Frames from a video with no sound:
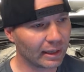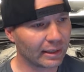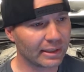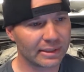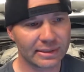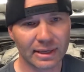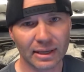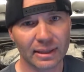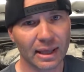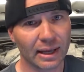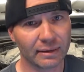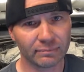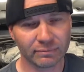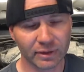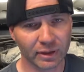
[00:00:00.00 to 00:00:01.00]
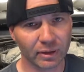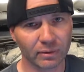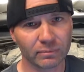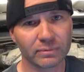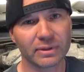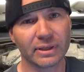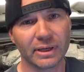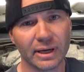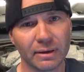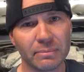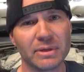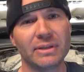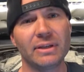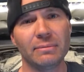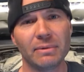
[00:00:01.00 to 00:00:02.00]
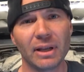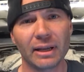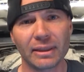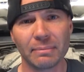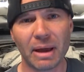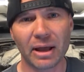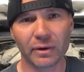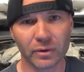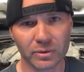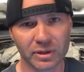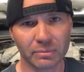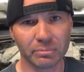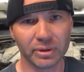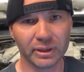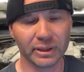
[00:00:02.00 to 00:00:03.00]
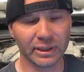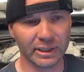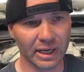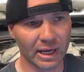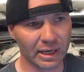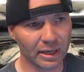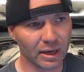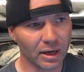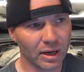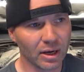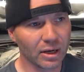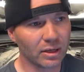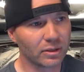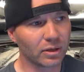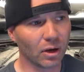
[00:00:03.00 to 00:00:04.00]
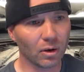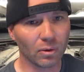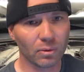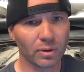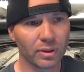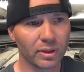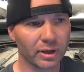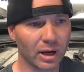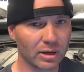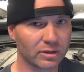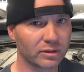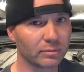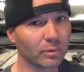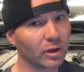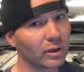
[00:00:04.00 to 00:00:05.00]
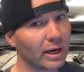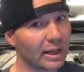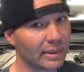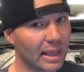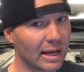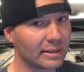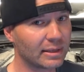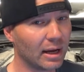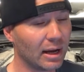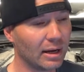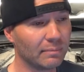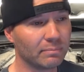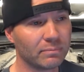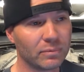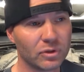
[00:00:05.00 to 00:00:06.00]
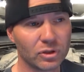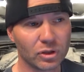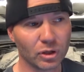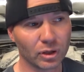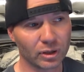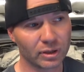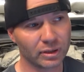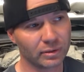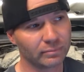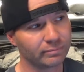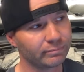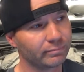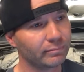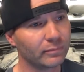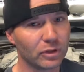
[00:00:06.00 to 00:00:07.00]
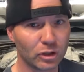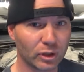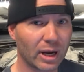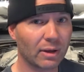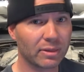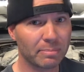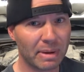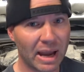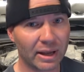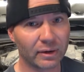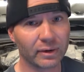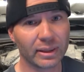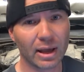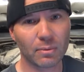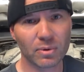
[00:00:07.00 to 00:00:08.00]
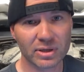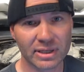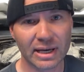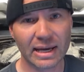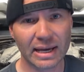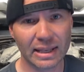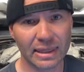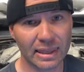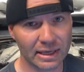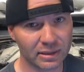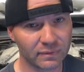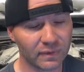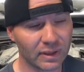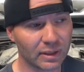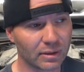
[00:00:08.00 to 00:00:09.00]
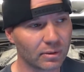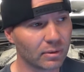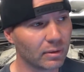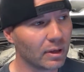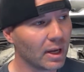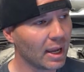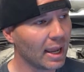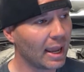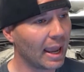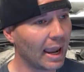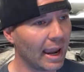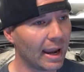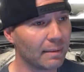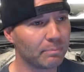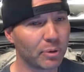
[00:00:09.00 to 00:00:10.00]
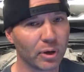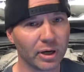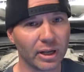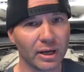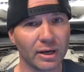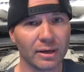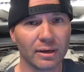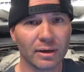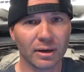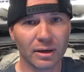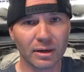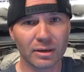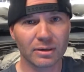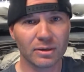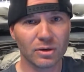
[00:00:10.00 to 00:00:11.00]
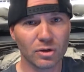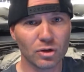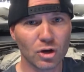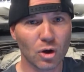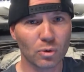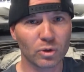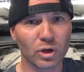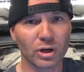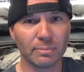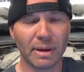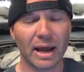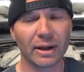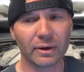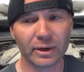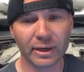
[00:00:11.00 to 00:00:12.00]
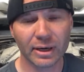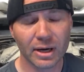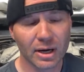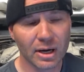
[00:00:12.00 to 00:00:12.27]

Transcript: He said that, you know, to him it seemed like the battery was completely dead. So the customer at that time took out the battery that was in this vehicle and put in a known good battery.